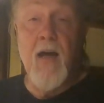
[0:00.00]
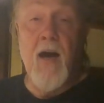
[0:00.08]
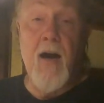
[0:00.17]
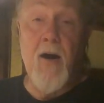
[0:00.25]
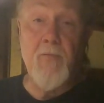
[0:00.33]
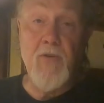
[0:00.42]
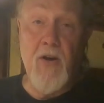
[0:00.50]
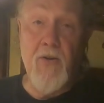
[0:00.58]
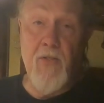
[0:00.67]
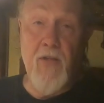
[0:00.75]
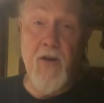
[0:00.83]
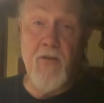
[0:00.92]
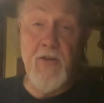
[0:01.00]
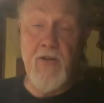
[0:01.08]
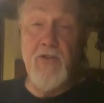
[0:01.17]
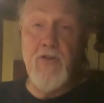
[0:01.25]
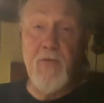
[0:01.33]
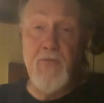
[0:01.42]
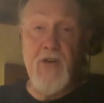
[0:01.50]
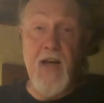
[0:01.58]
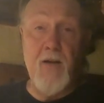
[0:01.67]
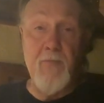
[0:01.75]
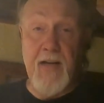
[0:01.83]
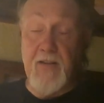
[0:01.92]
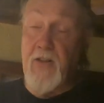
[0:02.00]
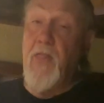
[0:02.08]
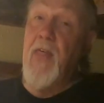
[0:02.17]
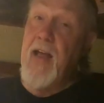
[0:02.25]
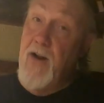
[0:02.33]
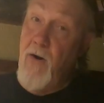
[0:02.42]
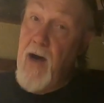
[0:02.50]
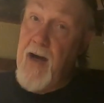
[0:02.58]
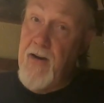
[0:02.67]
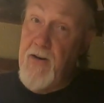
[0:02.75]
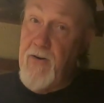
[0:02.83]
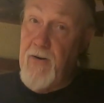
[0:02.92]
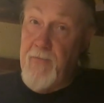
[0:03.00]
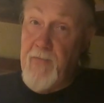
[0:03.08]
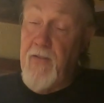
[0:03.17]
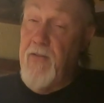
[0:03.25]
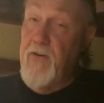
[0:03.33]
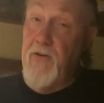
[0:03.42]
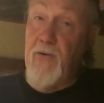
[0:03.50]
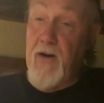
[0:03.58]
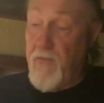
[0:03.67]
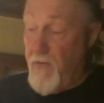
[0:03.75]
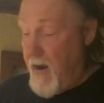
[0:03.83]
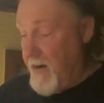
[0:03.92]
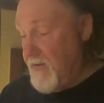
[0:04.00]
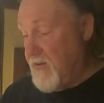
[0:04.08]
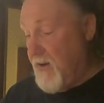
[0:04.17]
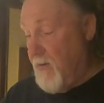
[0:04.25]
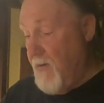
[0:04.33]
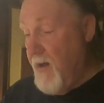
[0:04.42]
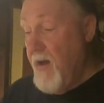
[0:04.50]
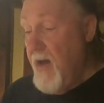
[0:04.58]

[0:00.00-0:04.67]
Go to their YouTube channel because they know how to do it and they're doing it right. So